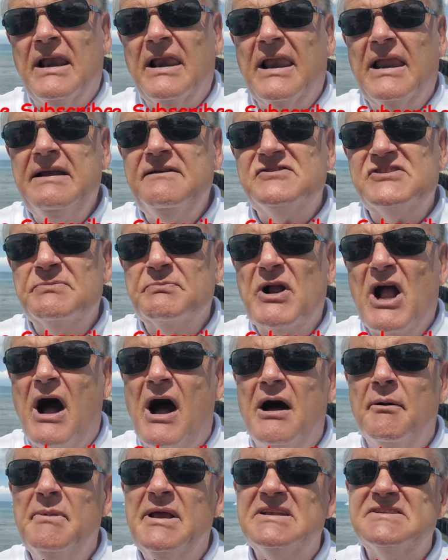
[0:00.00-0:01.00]
leave some
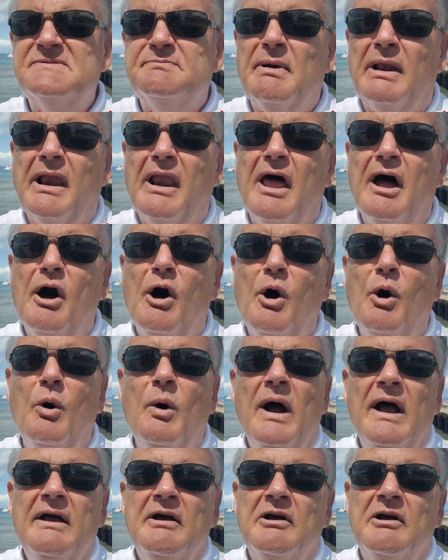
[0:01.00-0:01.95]
comments below,